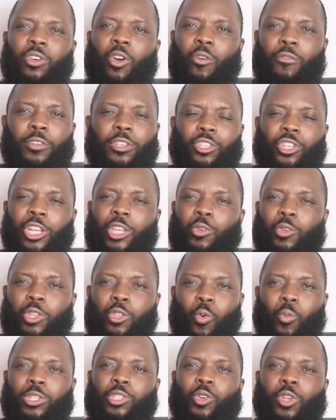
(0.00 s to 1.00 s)
obviously, you
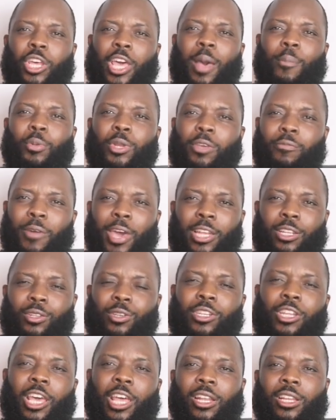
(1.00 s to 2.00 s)
know what's going to happen if I
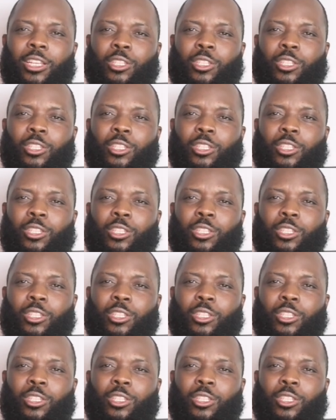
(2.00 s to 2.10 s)
do that.